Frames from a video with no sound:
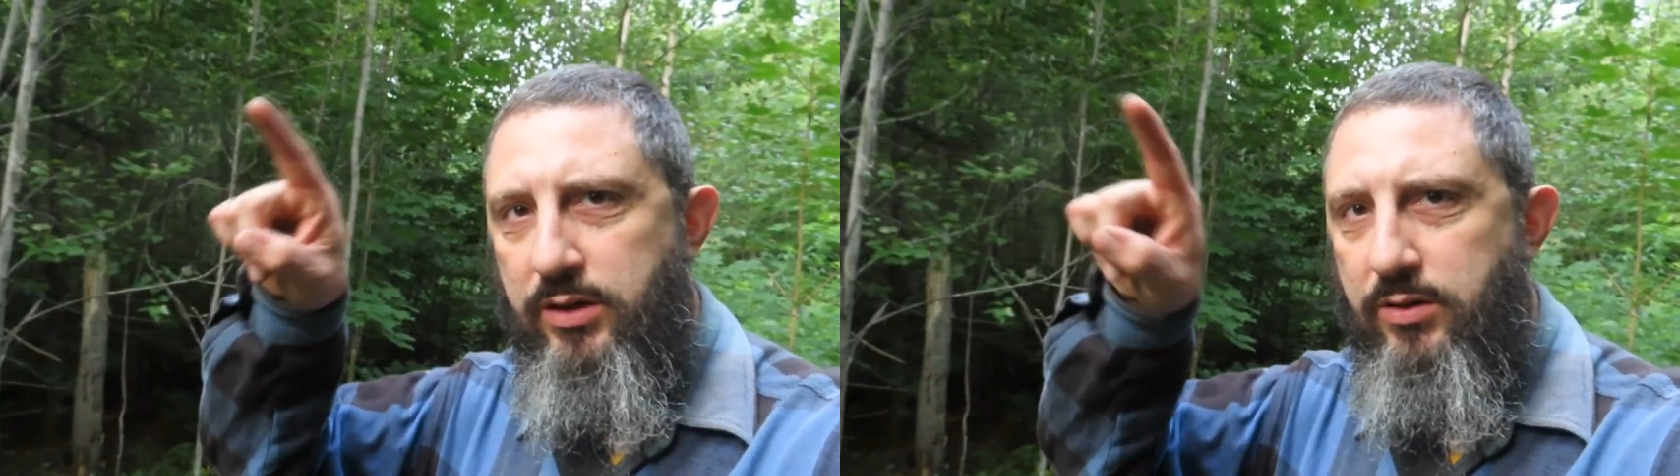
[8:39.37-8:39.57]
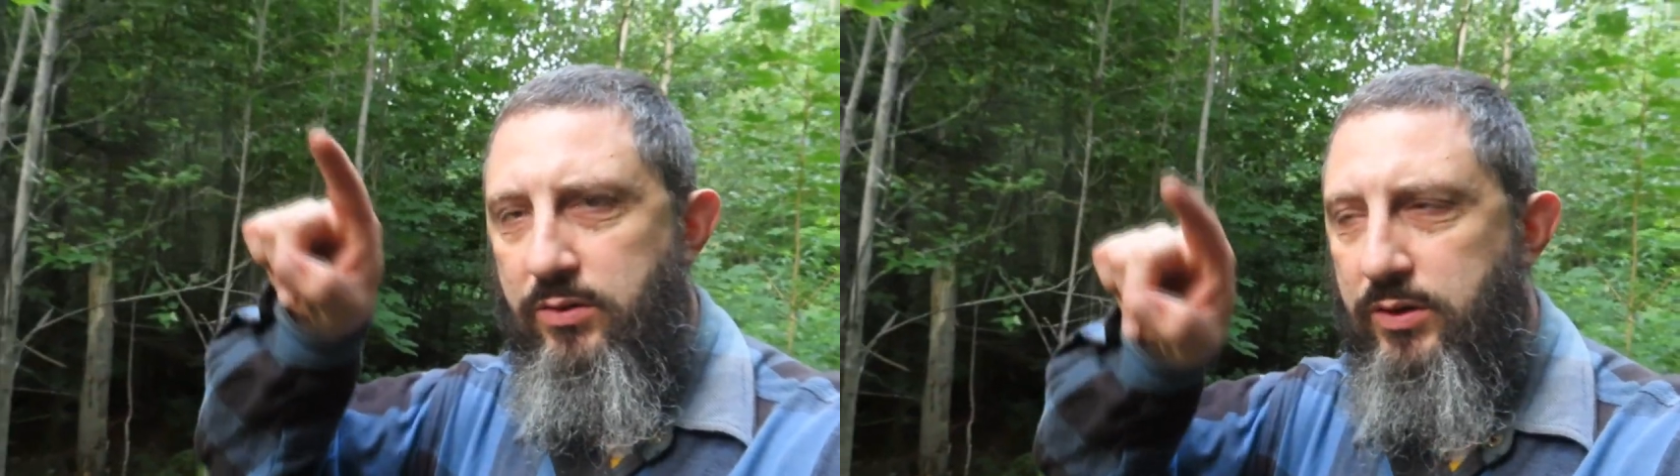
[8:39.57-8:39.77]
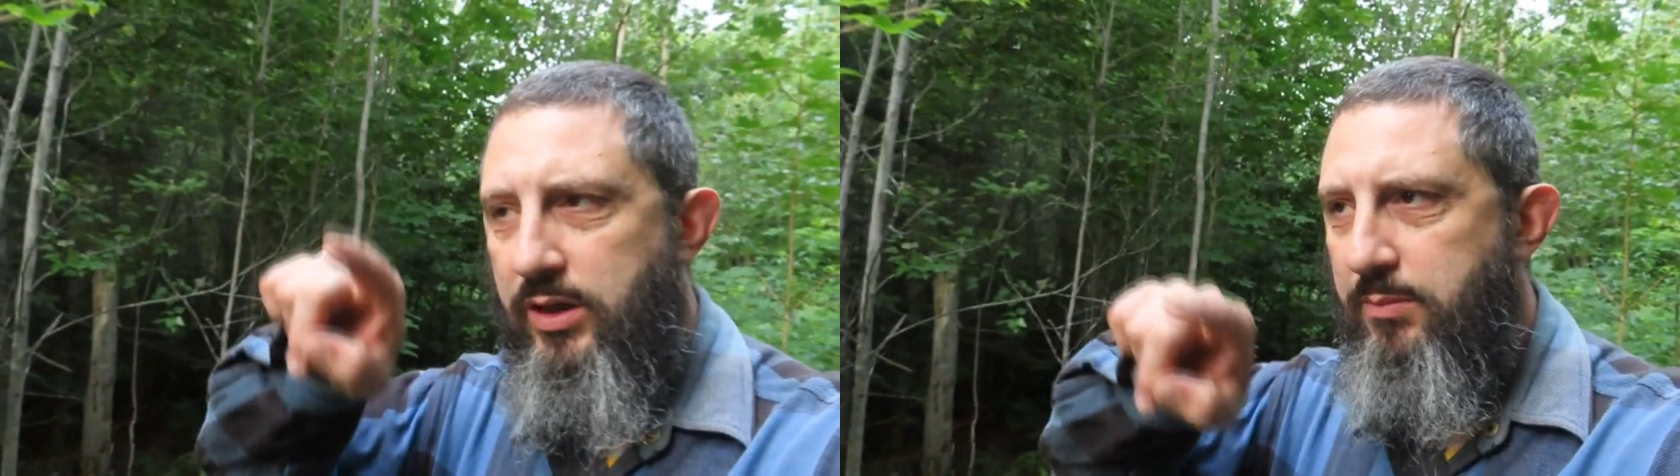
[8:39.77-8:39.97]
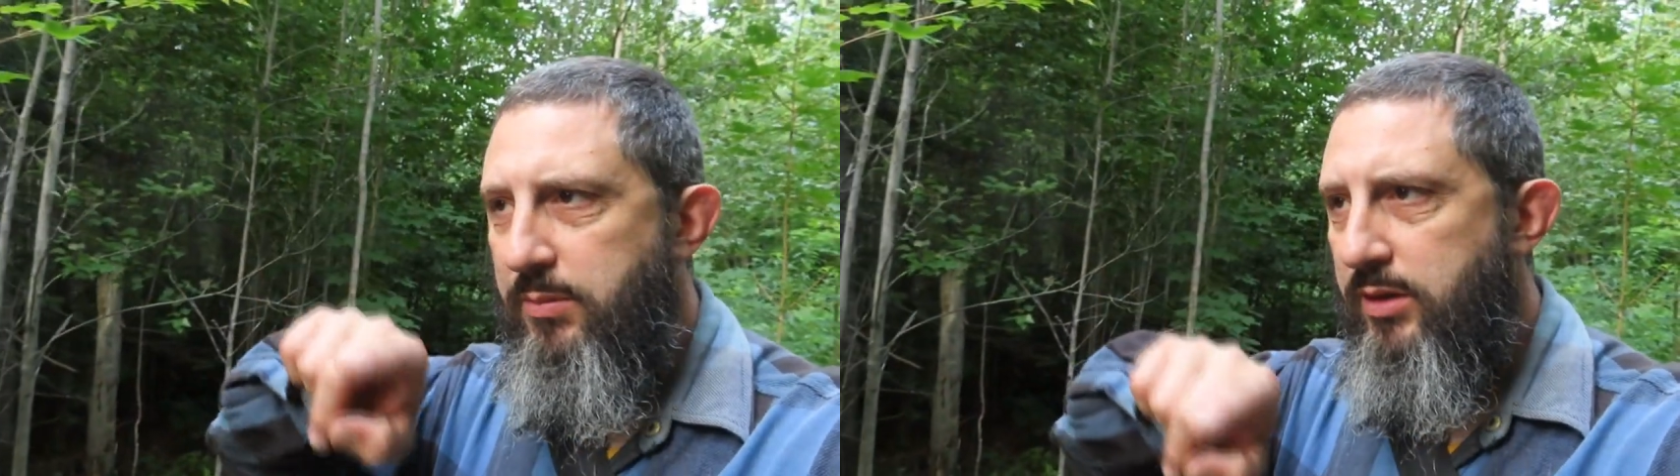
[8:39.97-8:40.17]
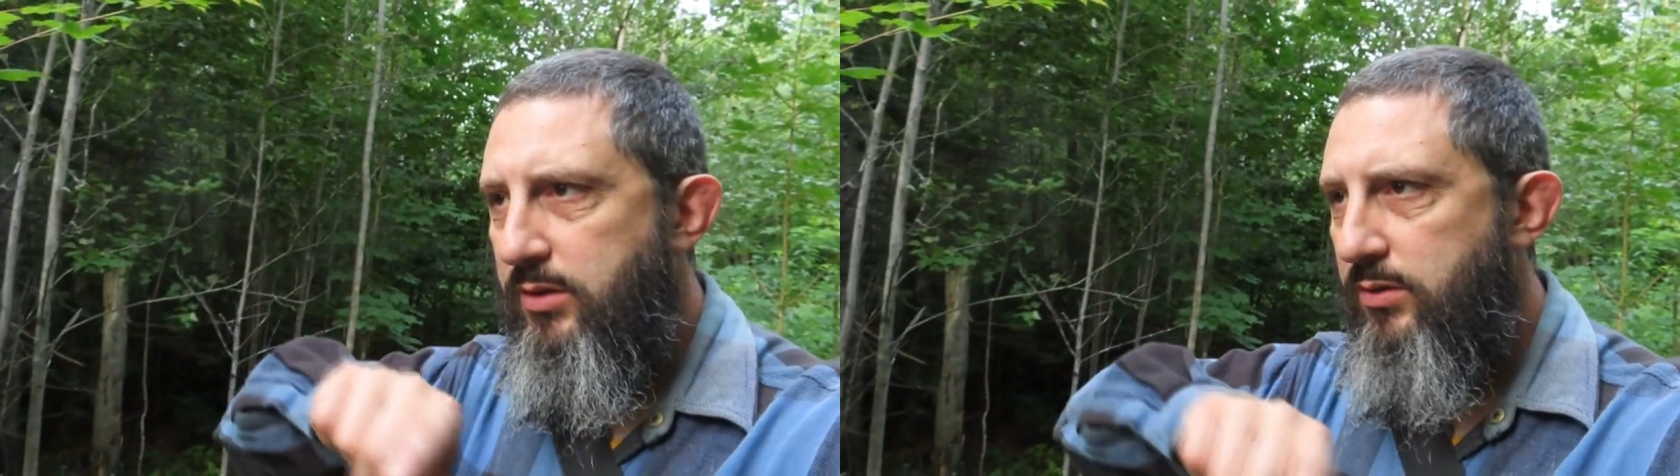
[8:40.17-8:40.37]
It goes
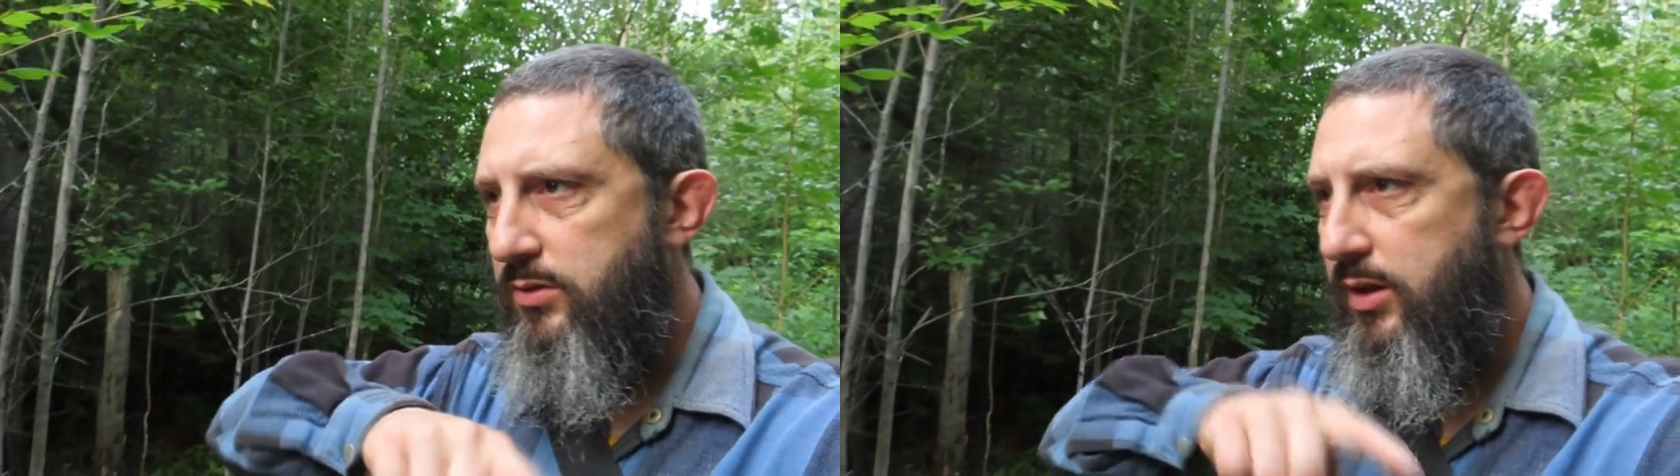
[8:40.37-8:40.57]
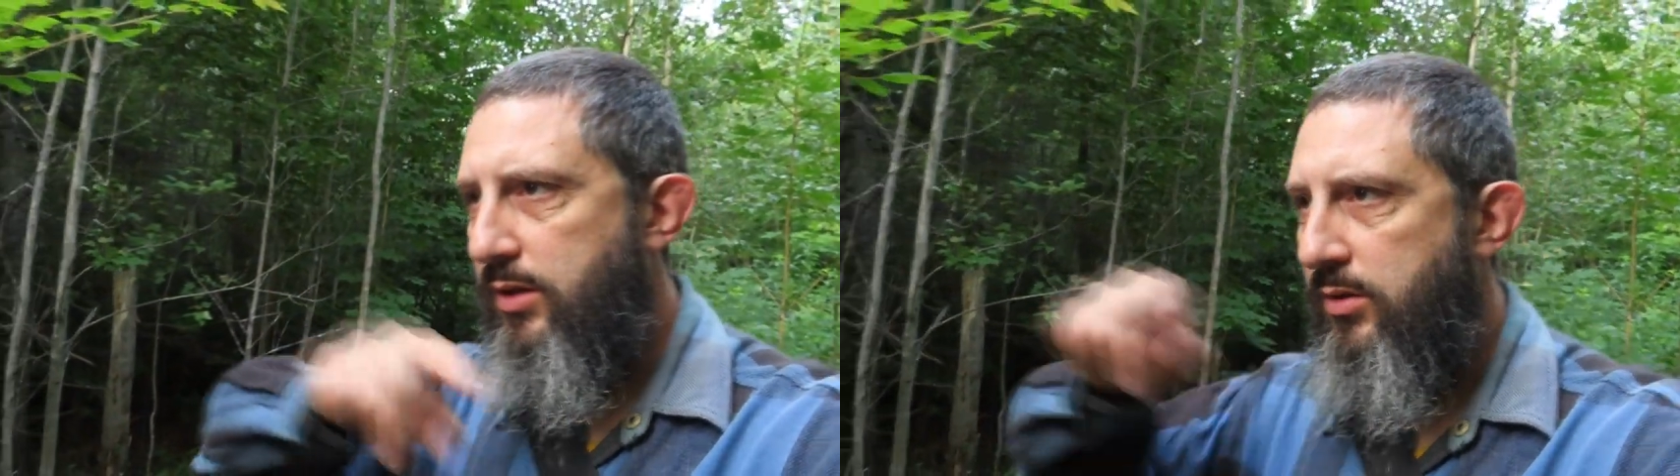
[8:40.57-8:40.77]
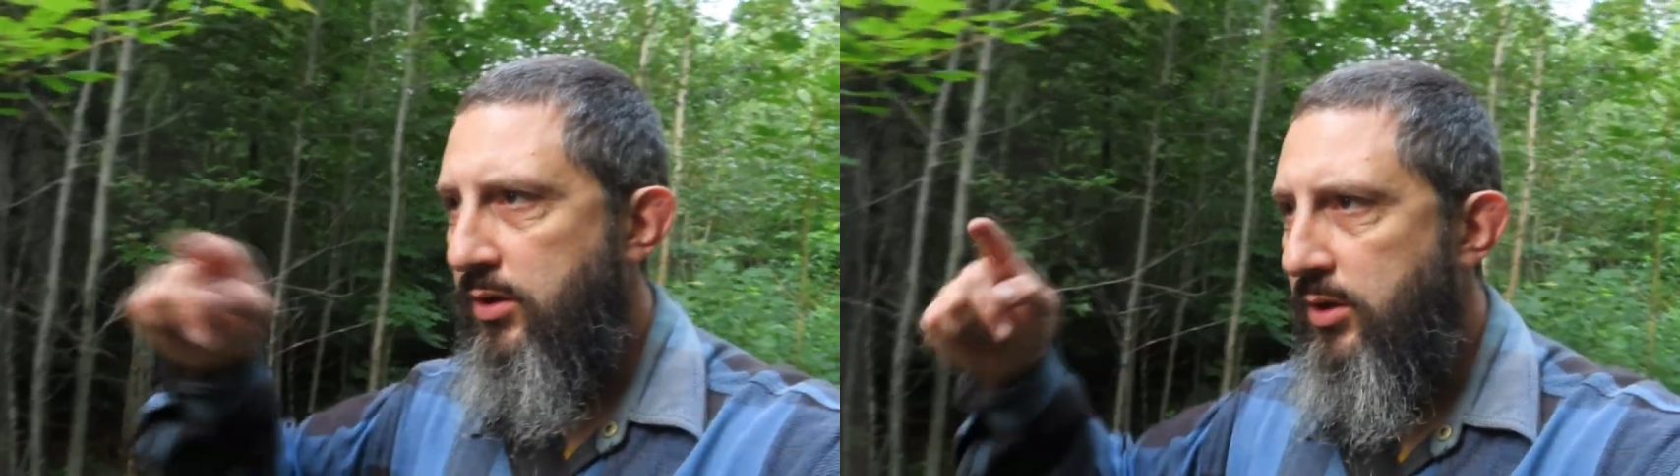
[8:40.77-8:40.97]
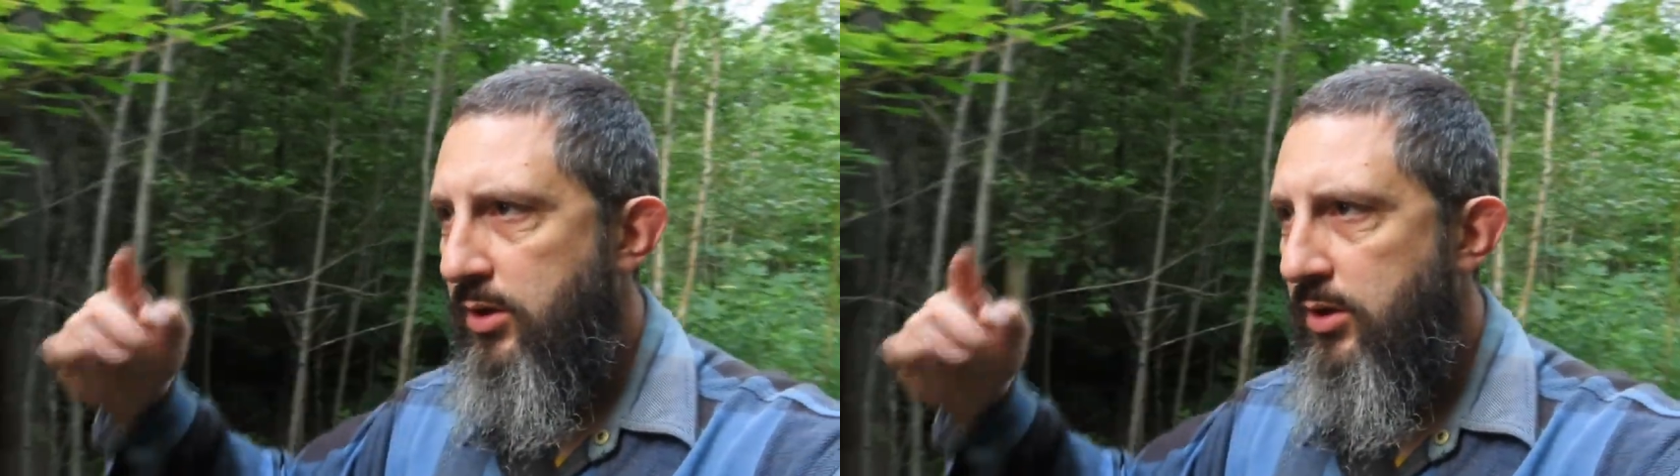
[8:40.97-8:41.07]
up, it goes down.